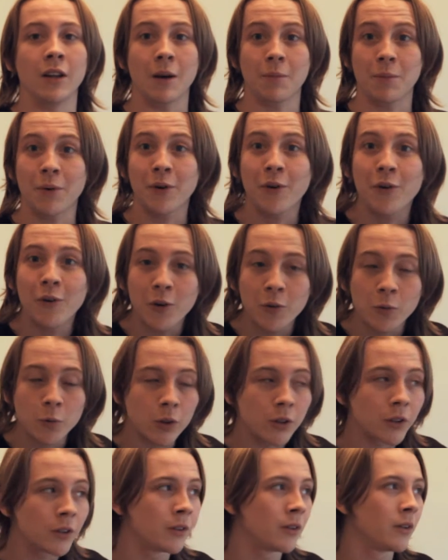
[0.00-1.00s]
leprechaun
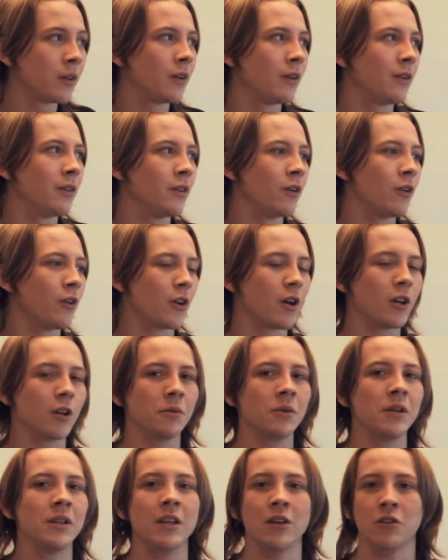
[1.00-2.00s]
one on
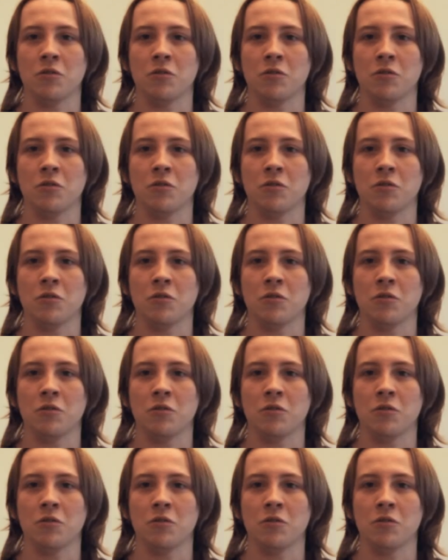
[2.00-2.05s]
Halloween.